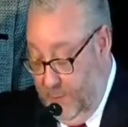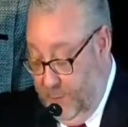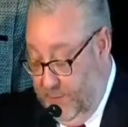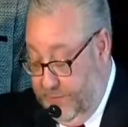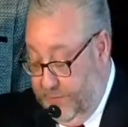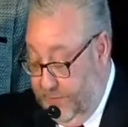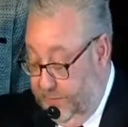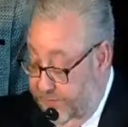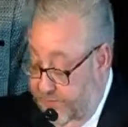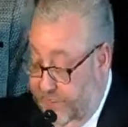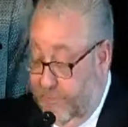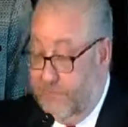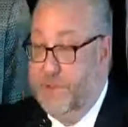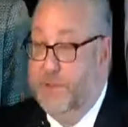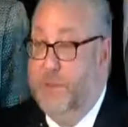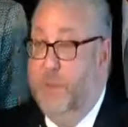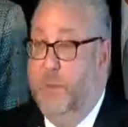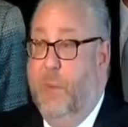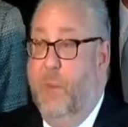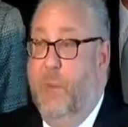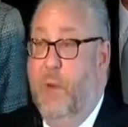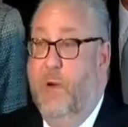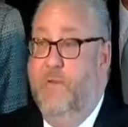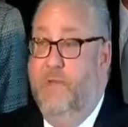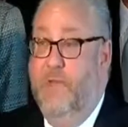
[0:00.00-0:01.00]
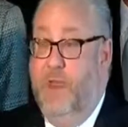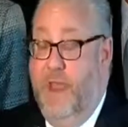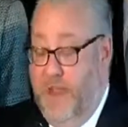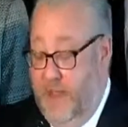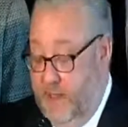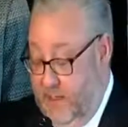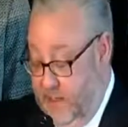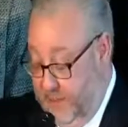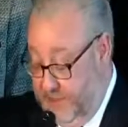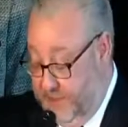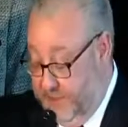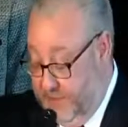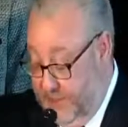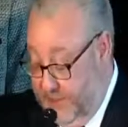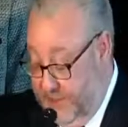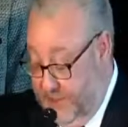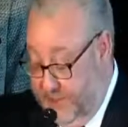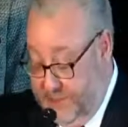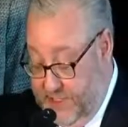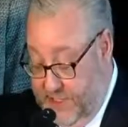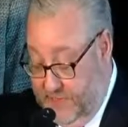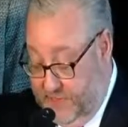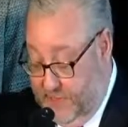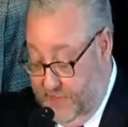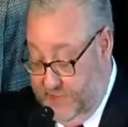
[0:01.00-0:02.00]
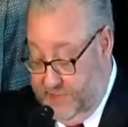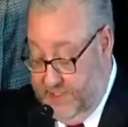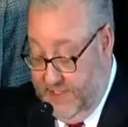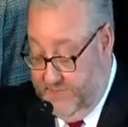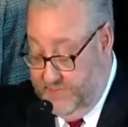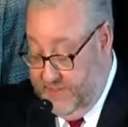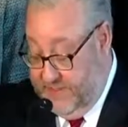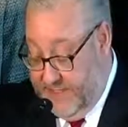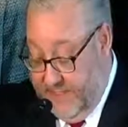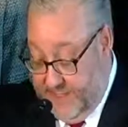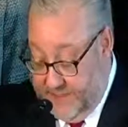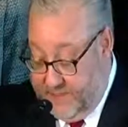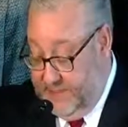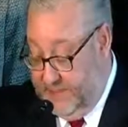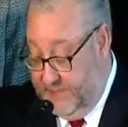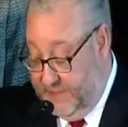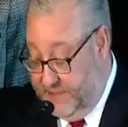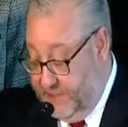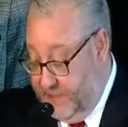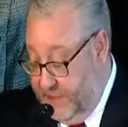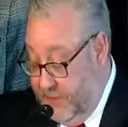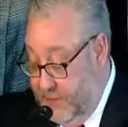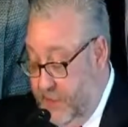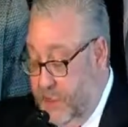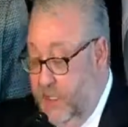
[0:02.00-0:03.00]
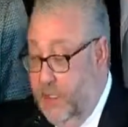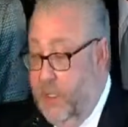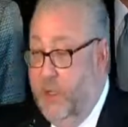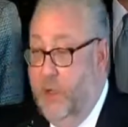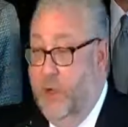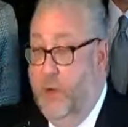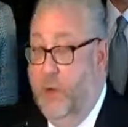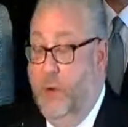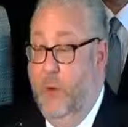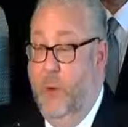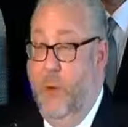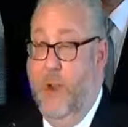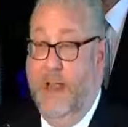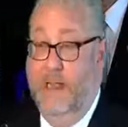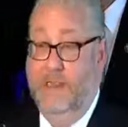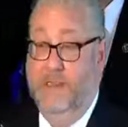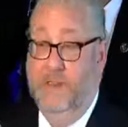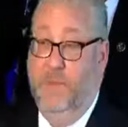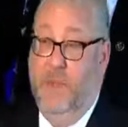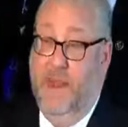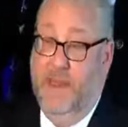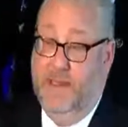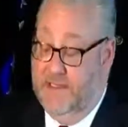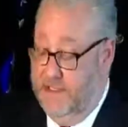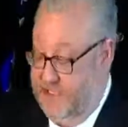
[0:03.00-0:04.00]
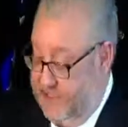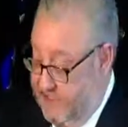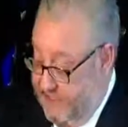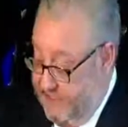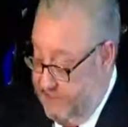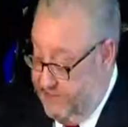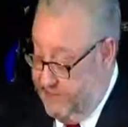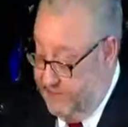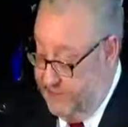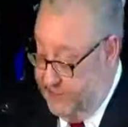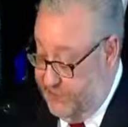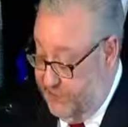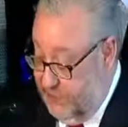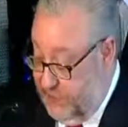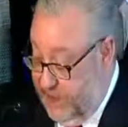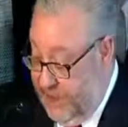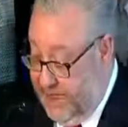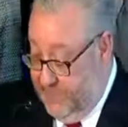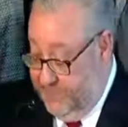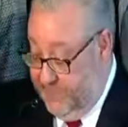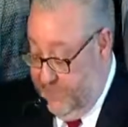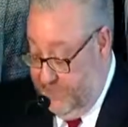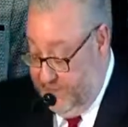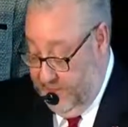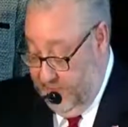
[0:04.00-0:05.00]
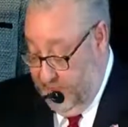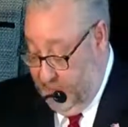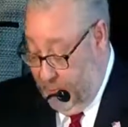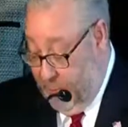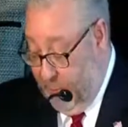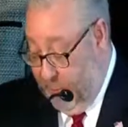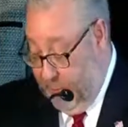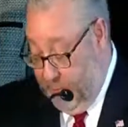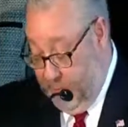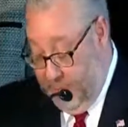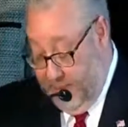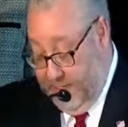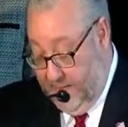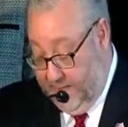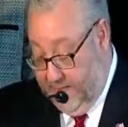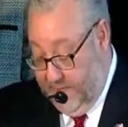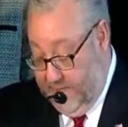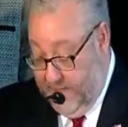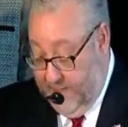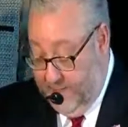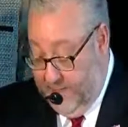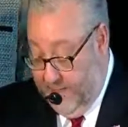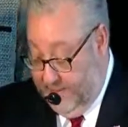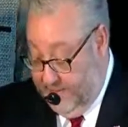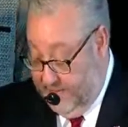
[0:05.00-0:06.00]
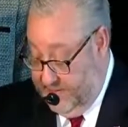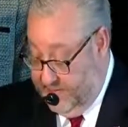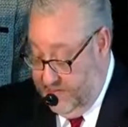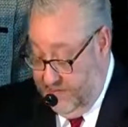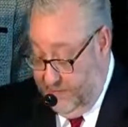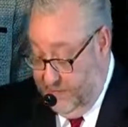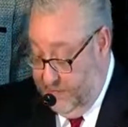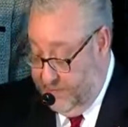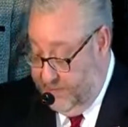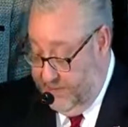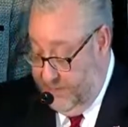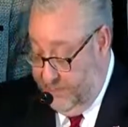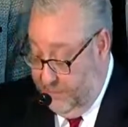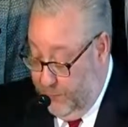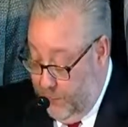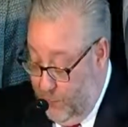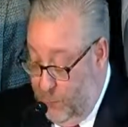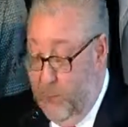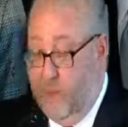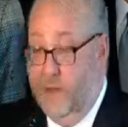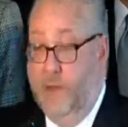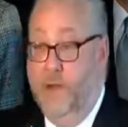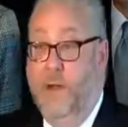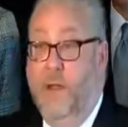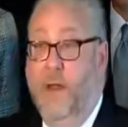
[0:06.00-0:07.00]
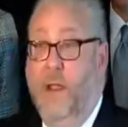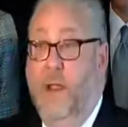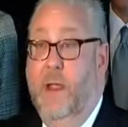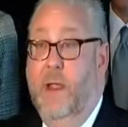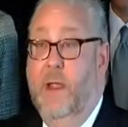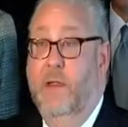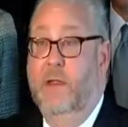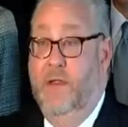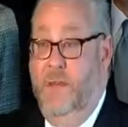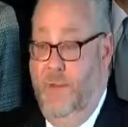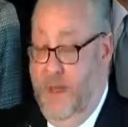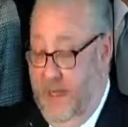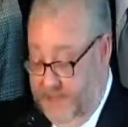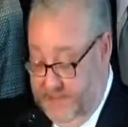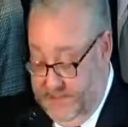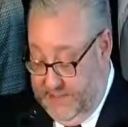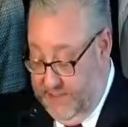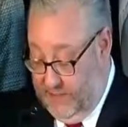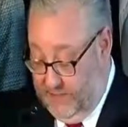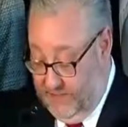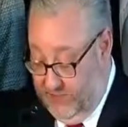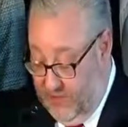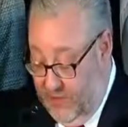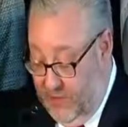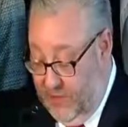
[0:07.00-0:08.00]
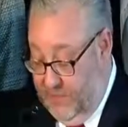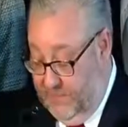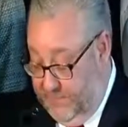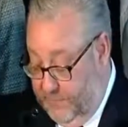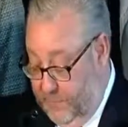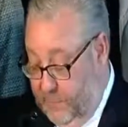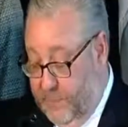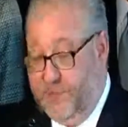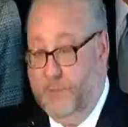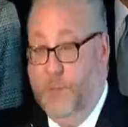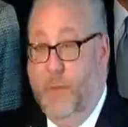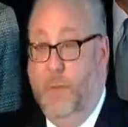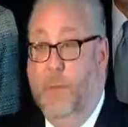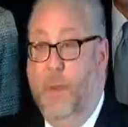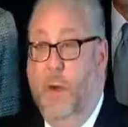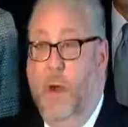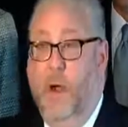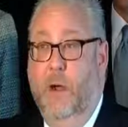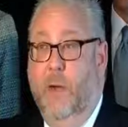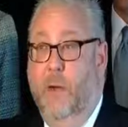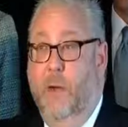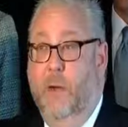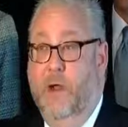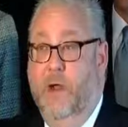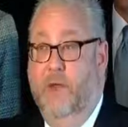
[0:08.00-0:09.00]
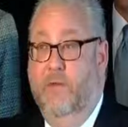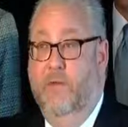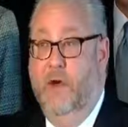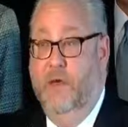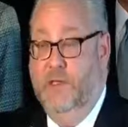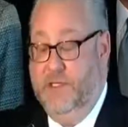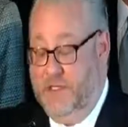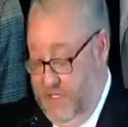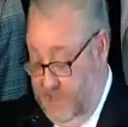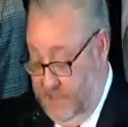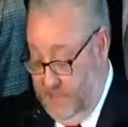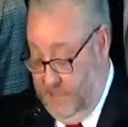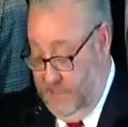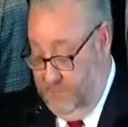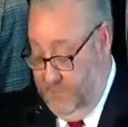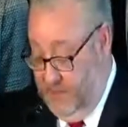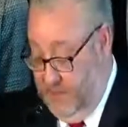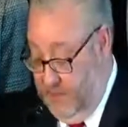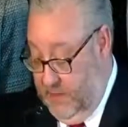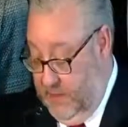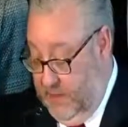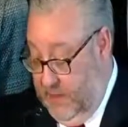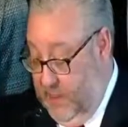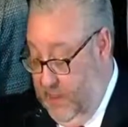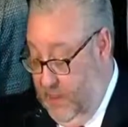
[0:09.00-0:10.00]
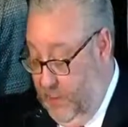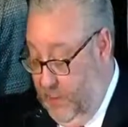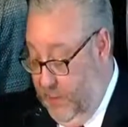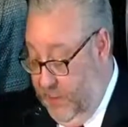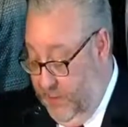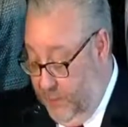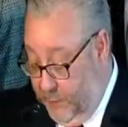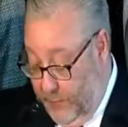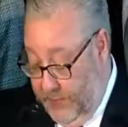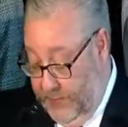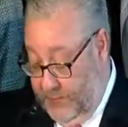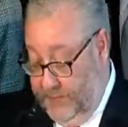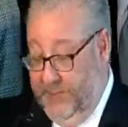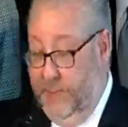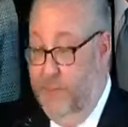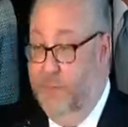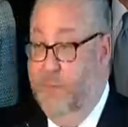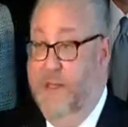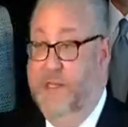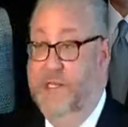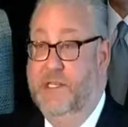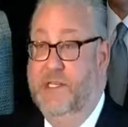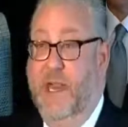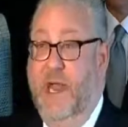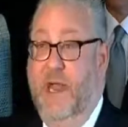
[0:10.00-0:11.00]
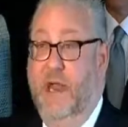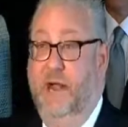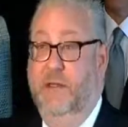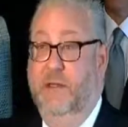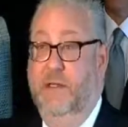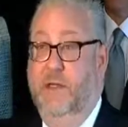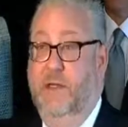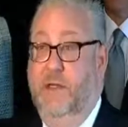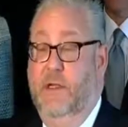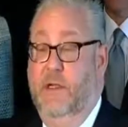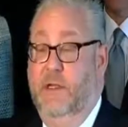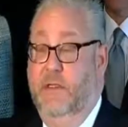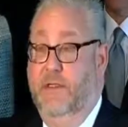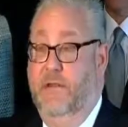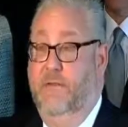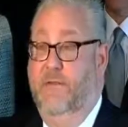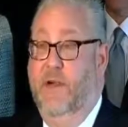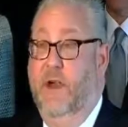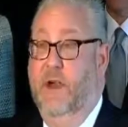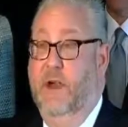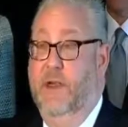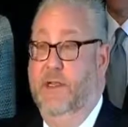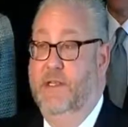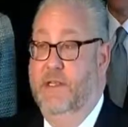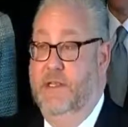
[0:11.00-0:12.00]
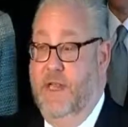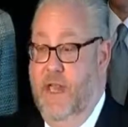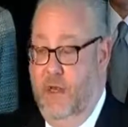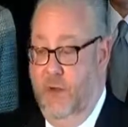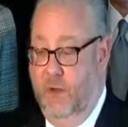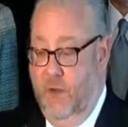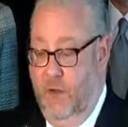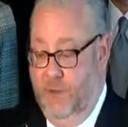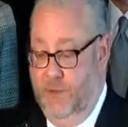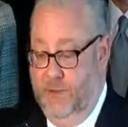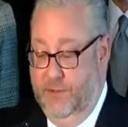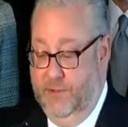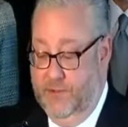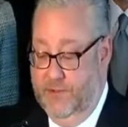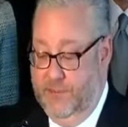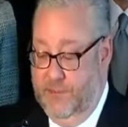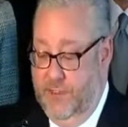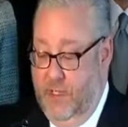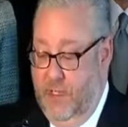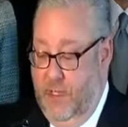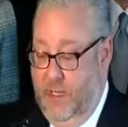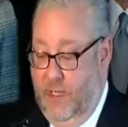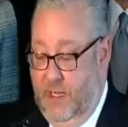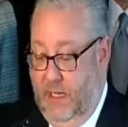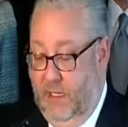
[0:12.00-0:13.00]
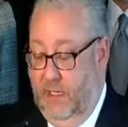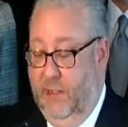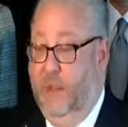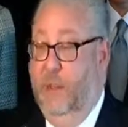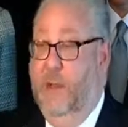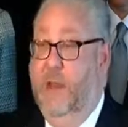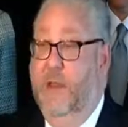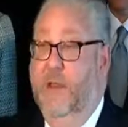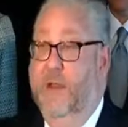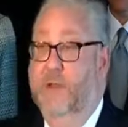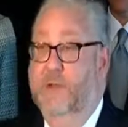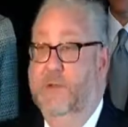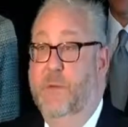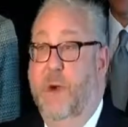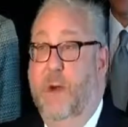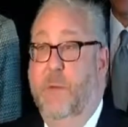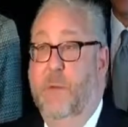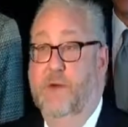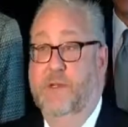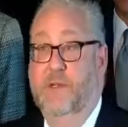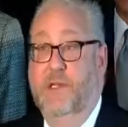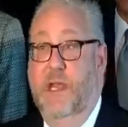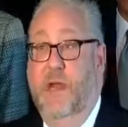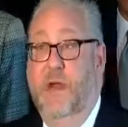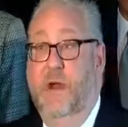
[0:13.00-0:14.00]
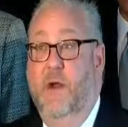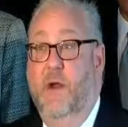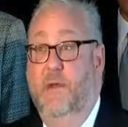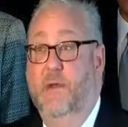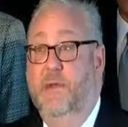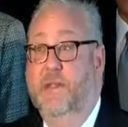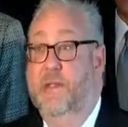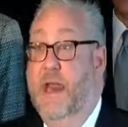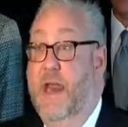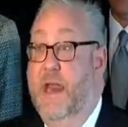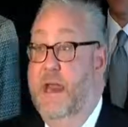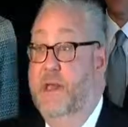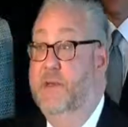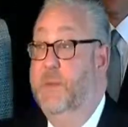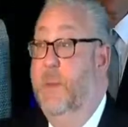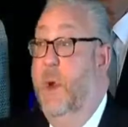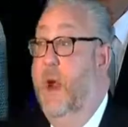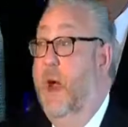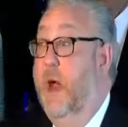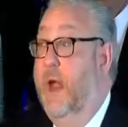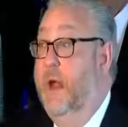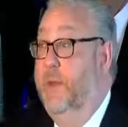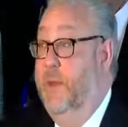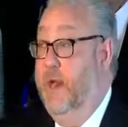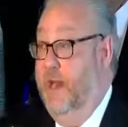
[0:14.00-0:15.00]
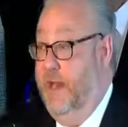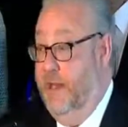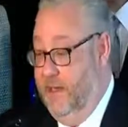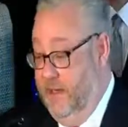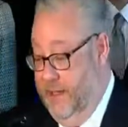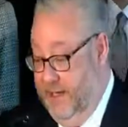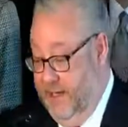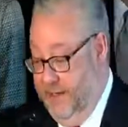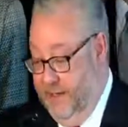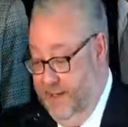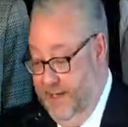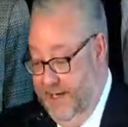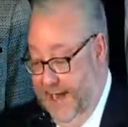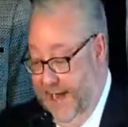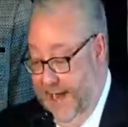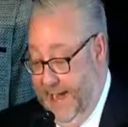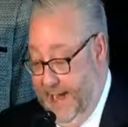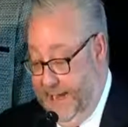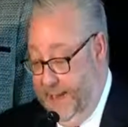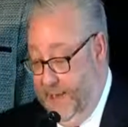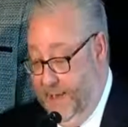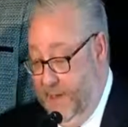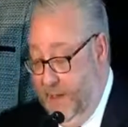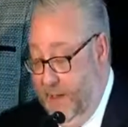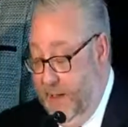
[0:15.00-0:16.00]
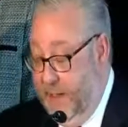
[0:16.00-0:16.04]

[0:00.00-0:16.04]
With the full support of then Attorney General Jeff Sessions, who, as Ben said, described the opioid epidemic as the most important domestic law enforcement priority of our time, we quickly reached out to various stakeholders, including those represented on the stage behind me here today.